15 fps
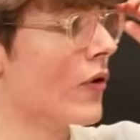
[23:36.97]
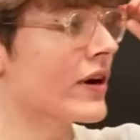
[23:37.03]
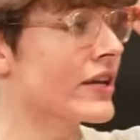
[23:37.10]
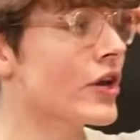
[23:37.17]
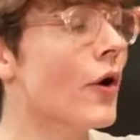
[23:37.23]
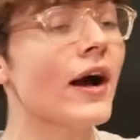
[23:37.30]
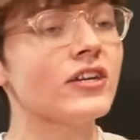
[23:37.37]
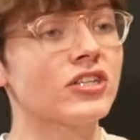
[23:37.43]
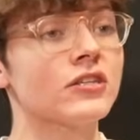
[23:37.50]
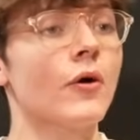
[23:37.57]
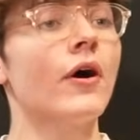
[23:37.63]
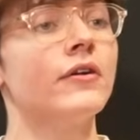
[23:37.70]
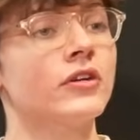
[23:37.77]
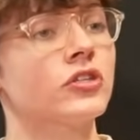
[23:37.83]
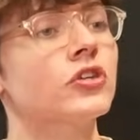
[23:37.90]
already. You know, I actually
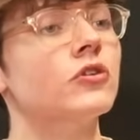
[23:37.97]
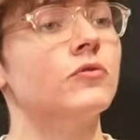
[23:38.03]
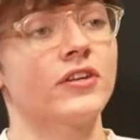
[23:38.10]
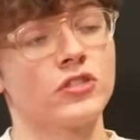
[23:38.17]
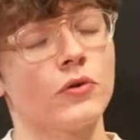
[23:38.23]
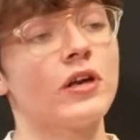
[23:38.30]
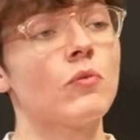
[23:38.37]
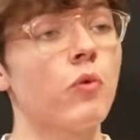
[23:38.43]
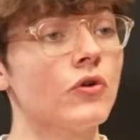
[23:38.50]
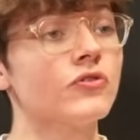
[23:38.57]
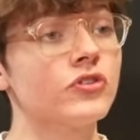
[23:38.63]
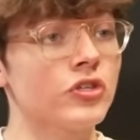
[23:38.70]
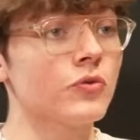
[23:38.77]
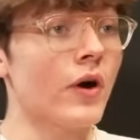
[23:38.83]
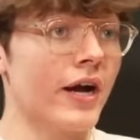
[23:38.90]
don't own a suit. There's only one
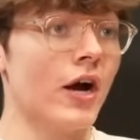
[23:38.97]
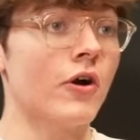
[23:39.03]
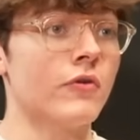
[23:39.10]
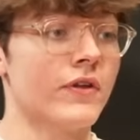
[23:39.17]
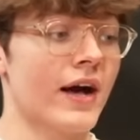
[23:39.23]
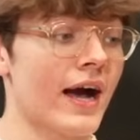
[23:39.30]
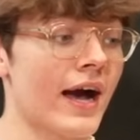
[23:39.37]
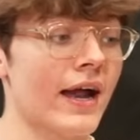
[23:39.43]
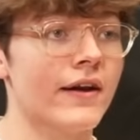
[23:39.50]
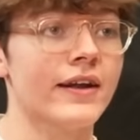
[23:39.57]
suit I own, and